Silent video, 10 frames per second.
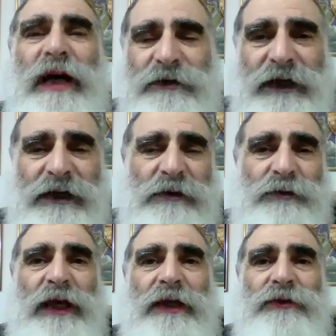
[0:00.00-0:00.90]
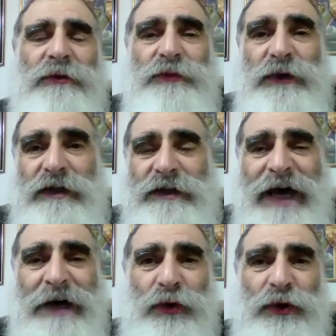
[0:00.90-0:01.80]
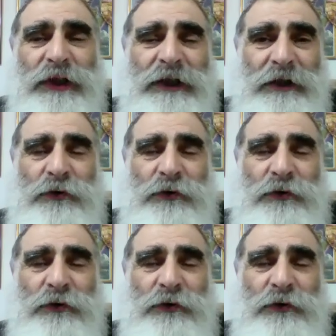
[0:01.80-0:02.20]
And they explained, that morning